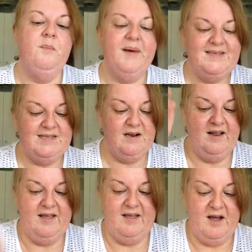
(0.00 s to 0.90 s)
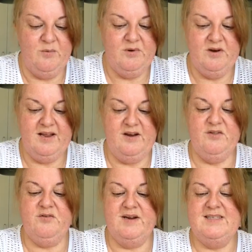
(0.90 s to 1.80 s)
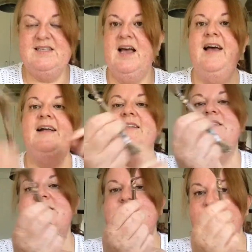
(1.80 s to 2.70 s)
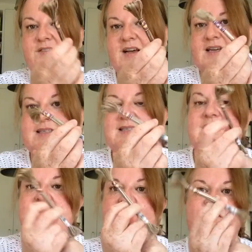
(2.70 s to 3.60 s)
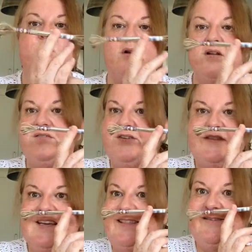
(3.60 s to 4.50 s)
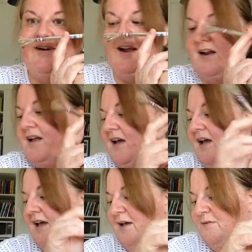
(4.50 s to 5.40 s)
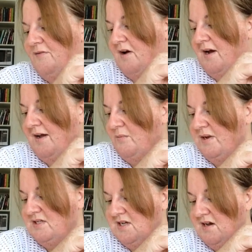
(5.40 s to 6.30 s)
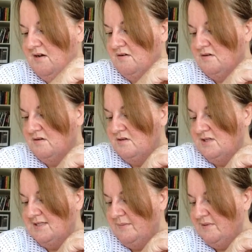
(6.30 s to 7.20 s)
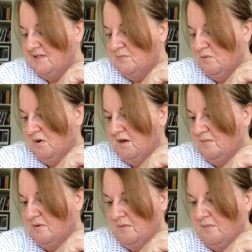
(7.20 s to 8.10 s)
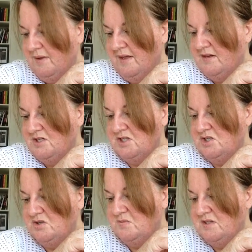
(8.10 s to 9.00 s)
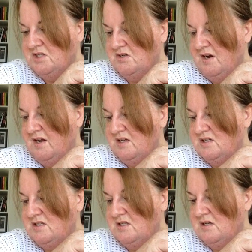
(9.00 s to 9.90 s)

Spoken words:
Basically, I wouldn't need 3 skeins of this $4.50 thread if I went down to something smaller, probably, and just use 1 strand.